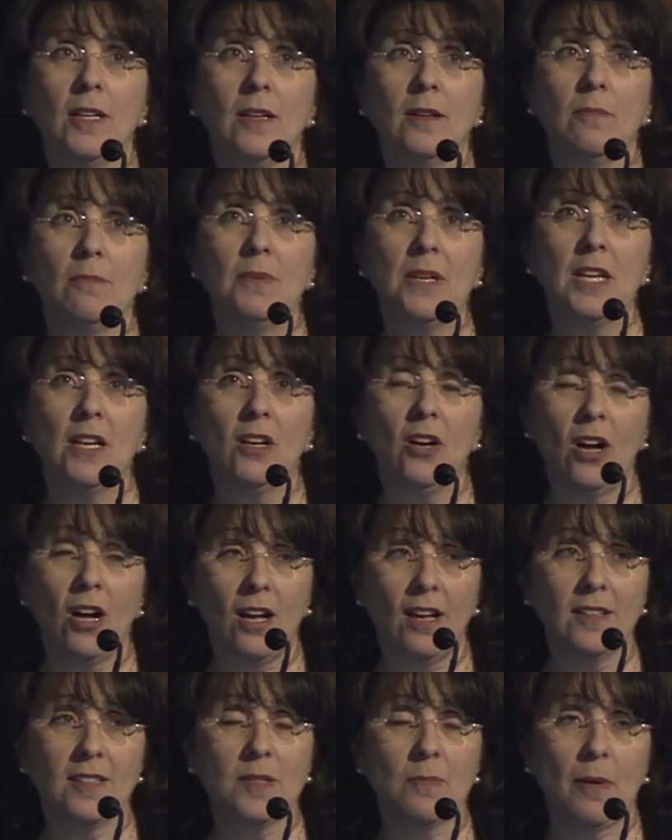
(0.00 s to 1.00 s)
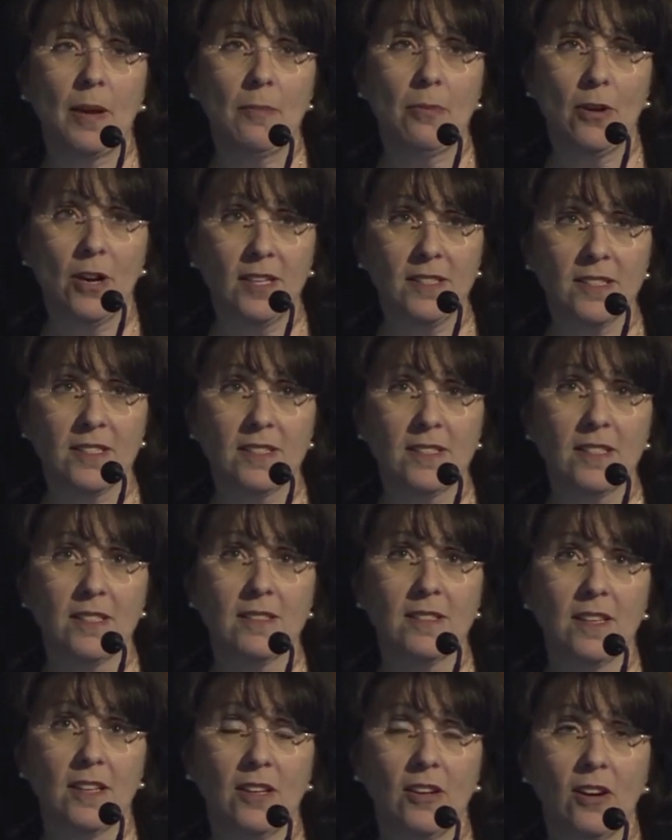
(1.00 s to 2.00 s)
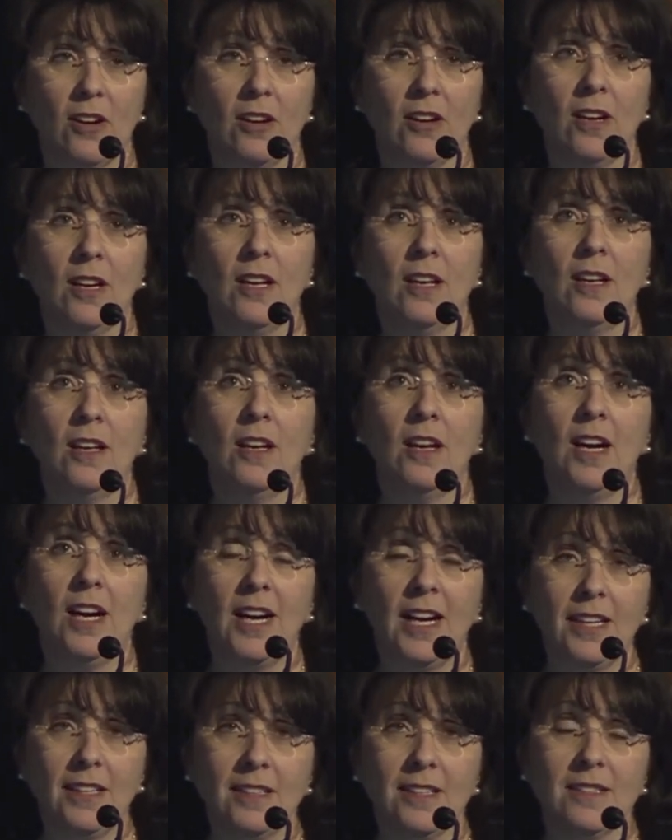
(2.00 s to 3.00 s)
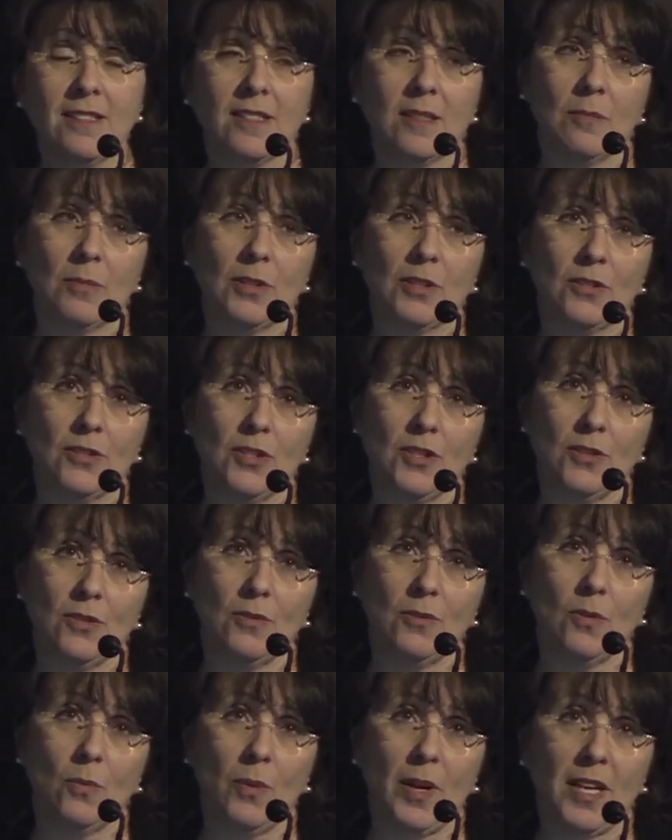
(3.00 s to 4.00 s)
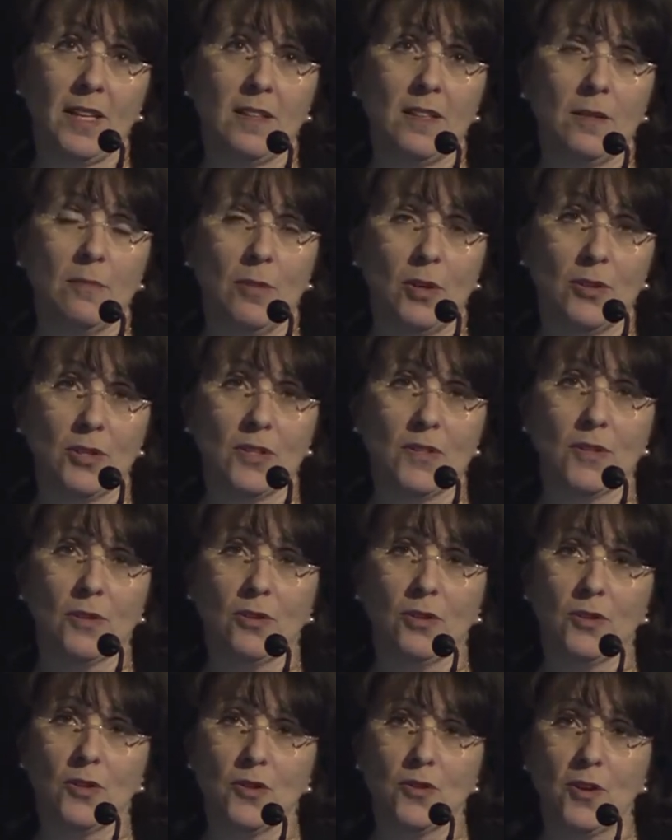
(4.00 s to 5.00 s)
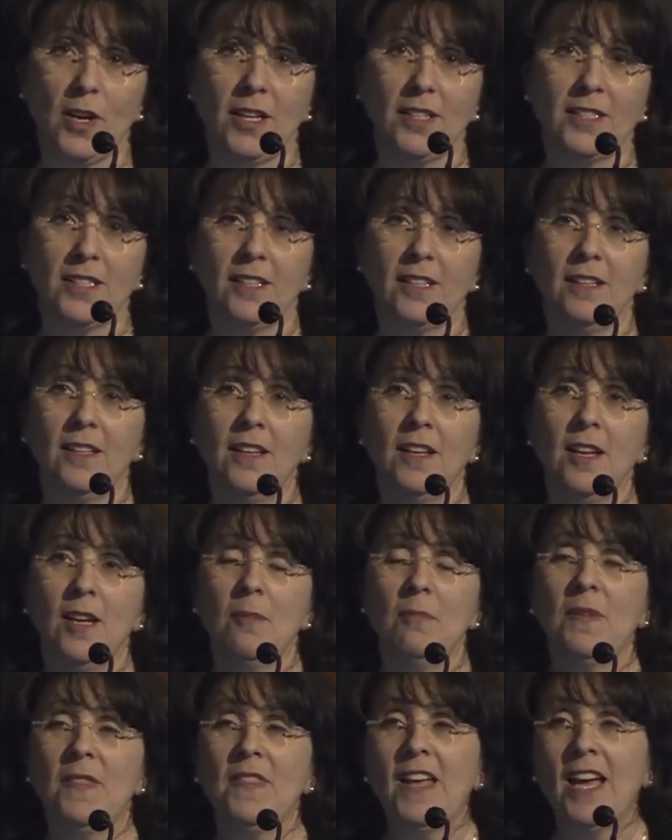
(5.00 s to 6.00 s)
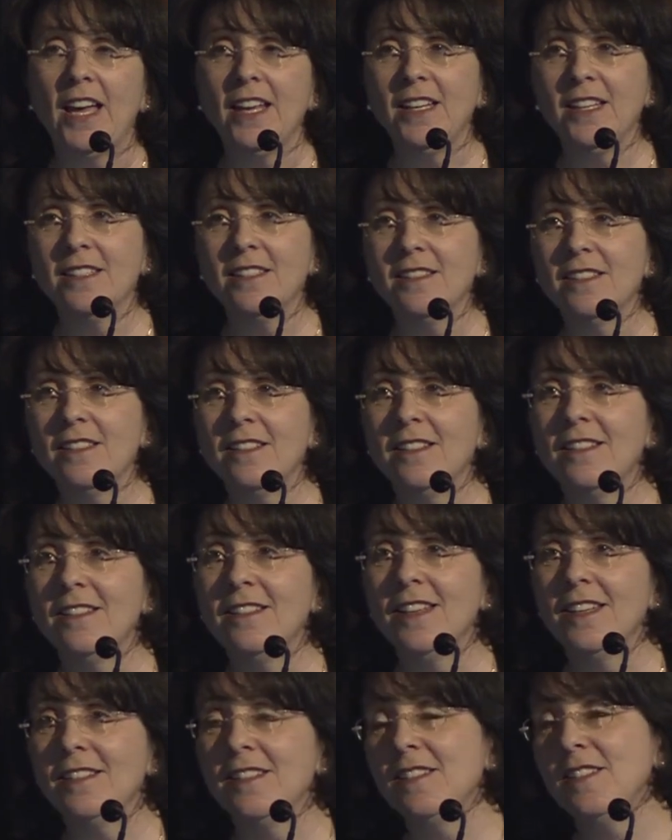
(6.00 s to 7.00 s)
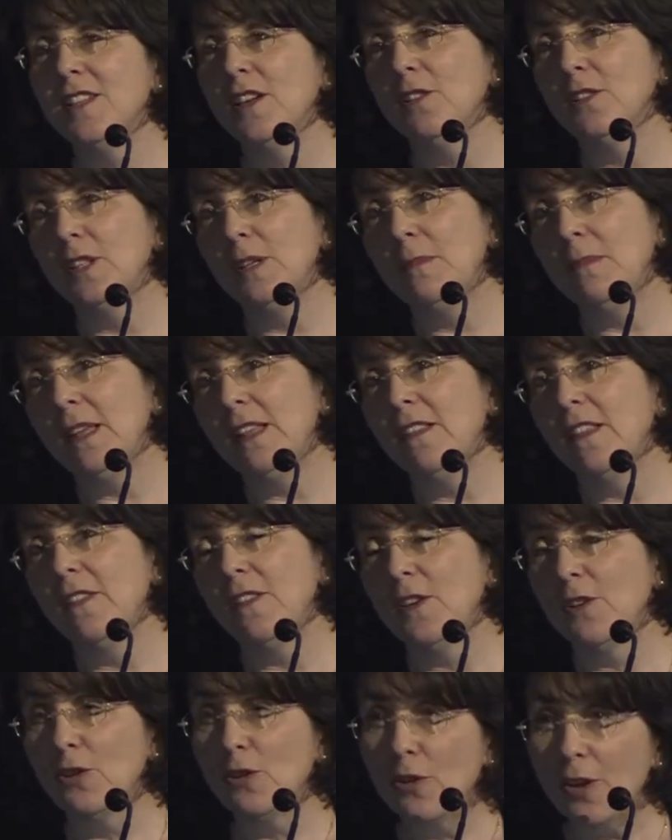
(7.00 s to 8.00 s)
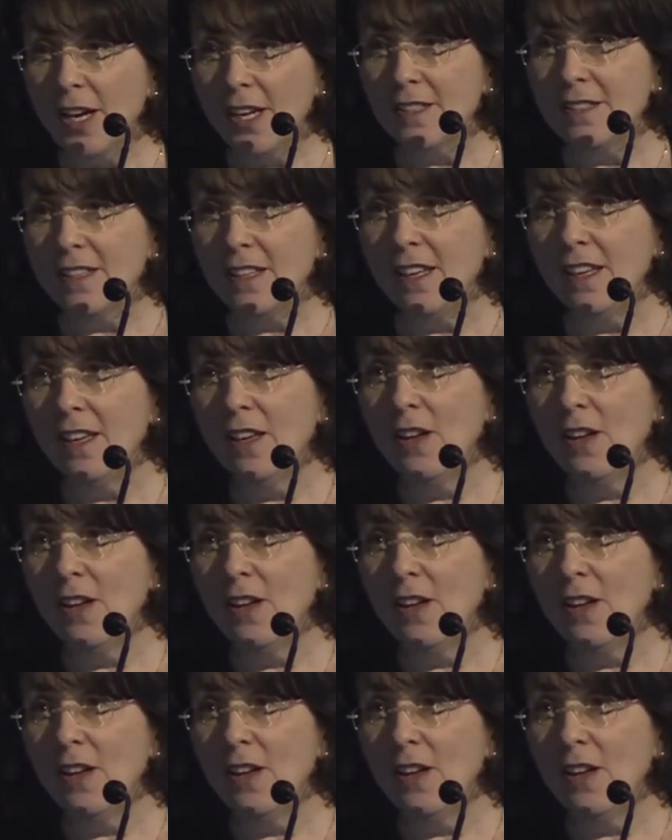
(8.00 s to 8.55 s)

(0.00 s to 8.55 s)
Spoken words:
being caused by processes that are highly similar to the way that emotions are constructed, but that doesn't necessarily mean that they're crazy